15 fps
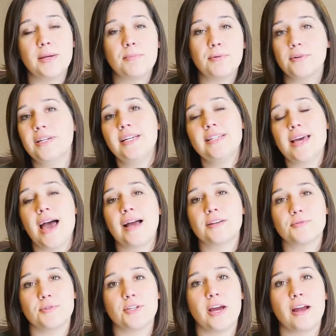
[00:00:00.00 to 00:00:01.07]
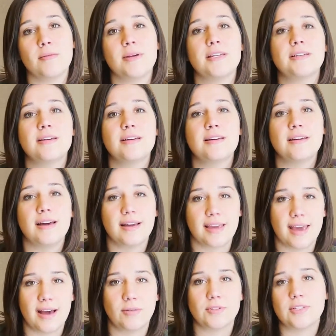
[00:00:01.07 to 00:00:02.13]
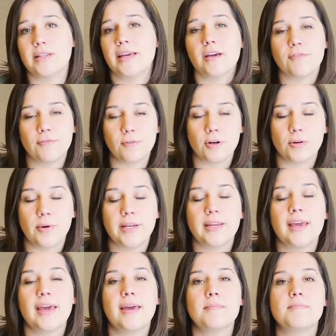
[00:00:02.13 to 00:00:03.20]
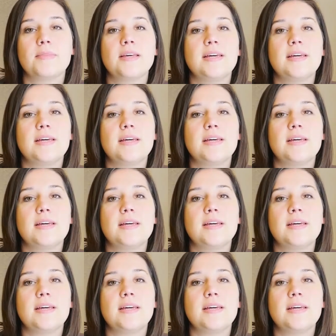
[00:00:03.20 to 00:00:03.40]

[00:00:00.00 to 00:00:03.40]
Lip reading: a pre-tax retirement account like a 401k.